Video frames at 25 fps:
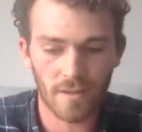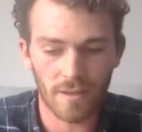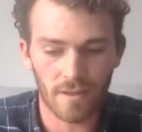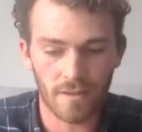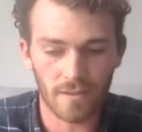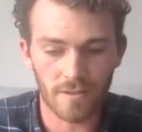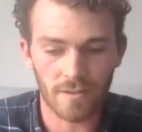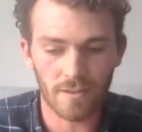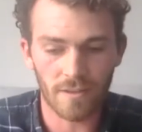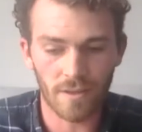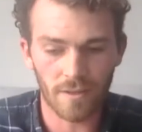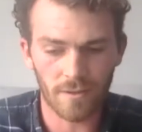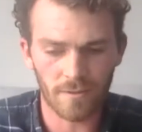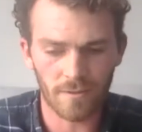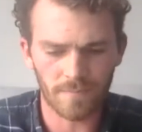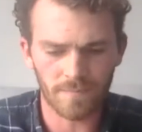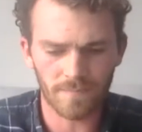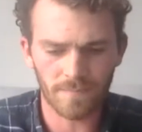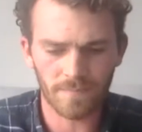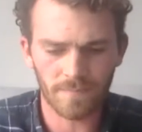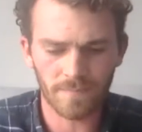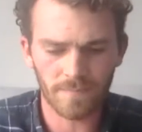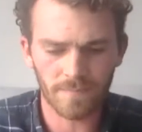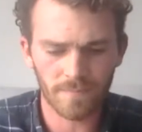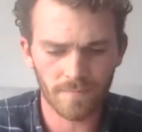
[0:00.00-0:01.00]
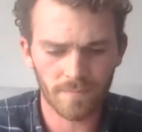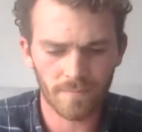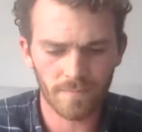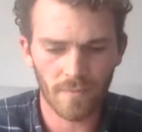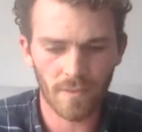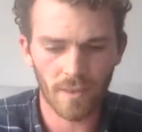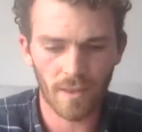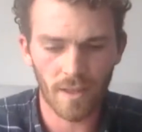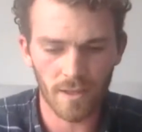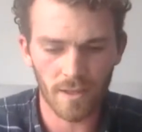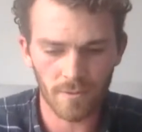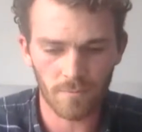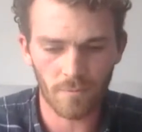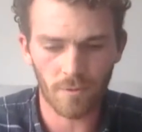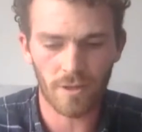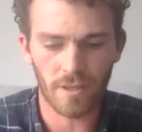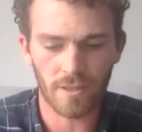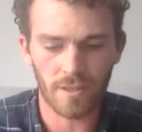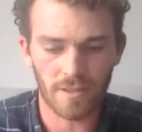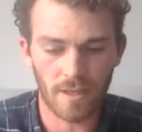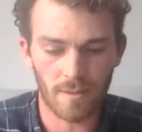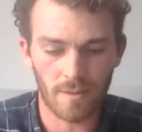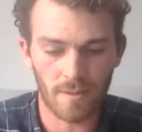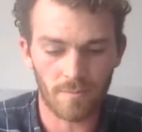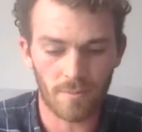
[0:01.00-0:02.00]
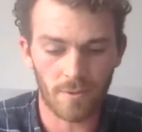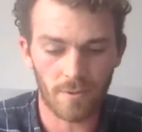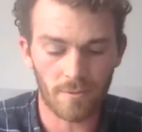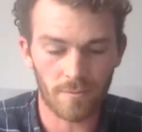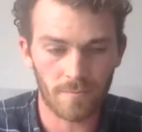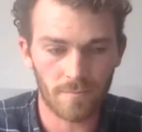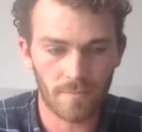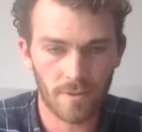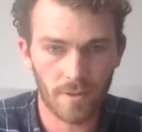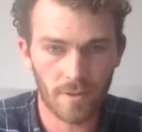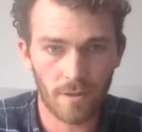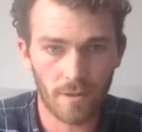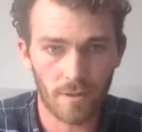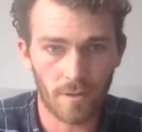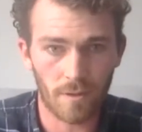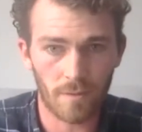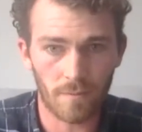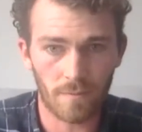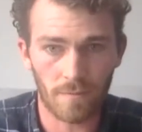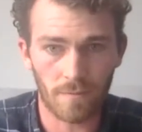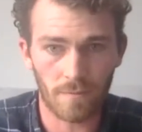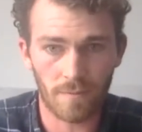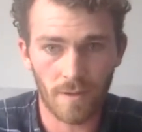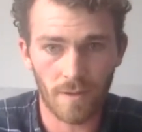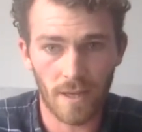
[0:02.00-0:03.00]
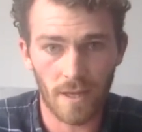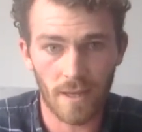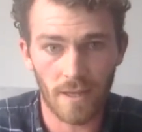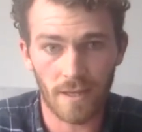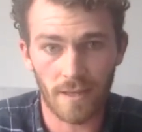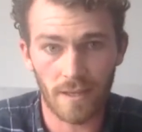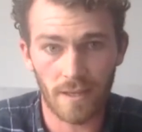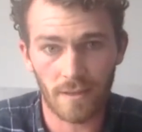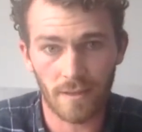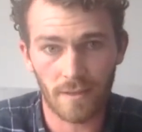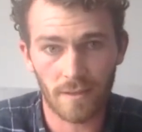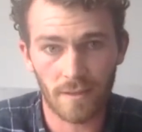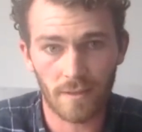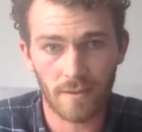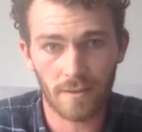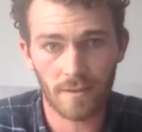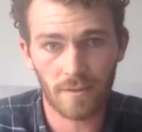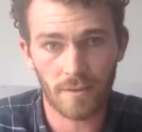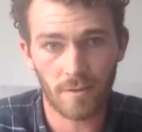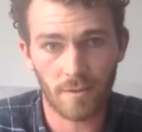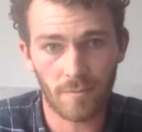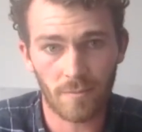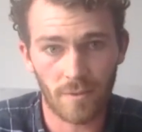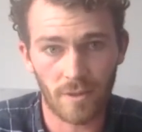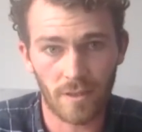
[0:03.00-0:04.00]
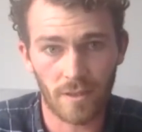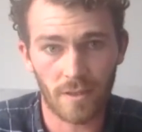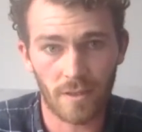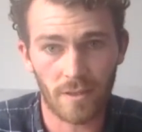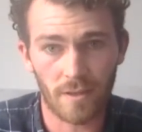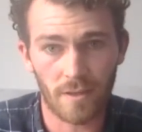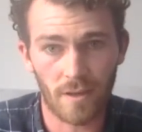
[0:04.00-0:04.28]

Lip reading: And so that's one example of a company